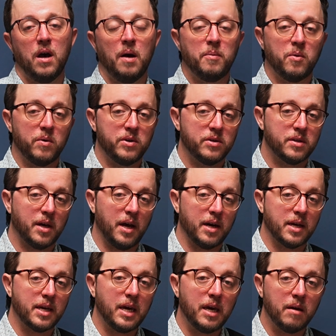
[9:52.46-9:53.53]
but we just kind
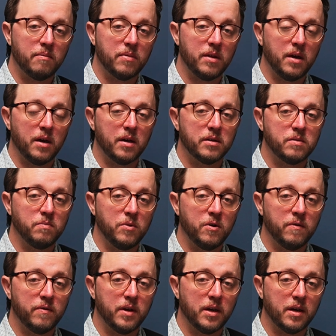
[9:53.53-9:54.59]
of keep things
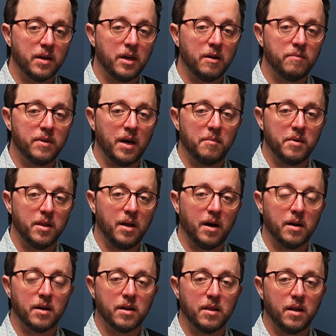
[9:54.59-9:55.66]
moving, keep that
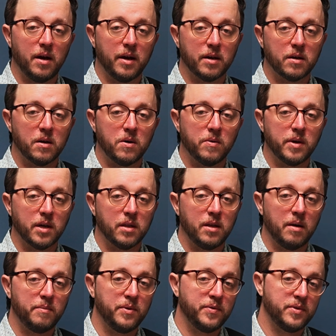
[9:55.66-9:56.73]
melodic line going, and
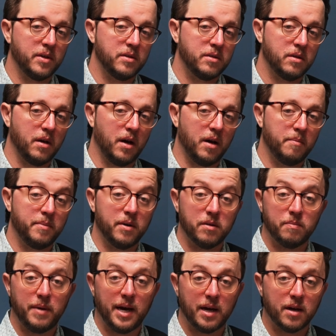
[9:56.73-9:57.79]
that moves us
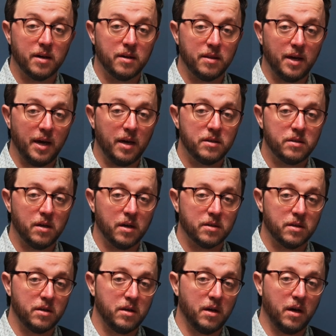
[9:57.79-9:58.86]
both back into the A
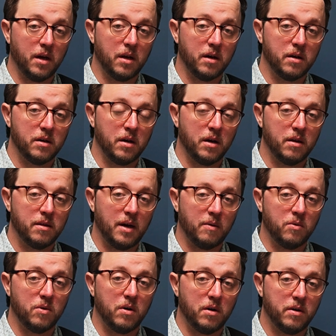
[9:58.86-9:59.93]
section, and that
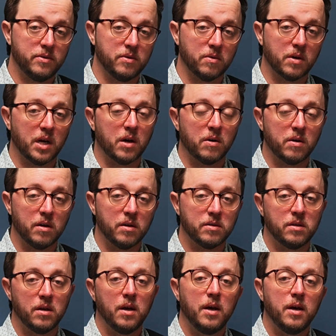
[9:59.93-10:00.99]
will also carry
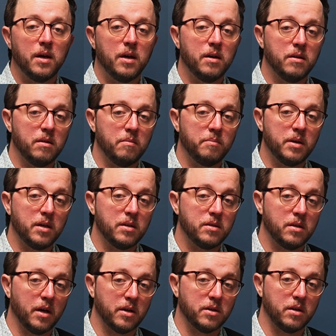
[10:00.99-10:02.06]
us into the B
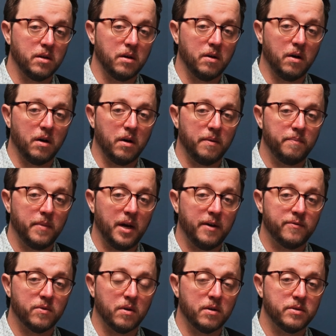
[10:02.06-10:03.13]
section
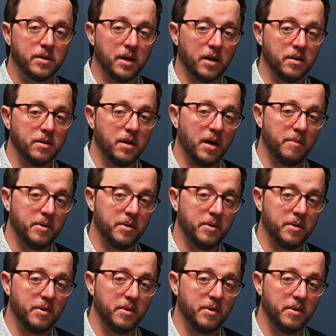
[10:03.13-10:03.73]
after our second time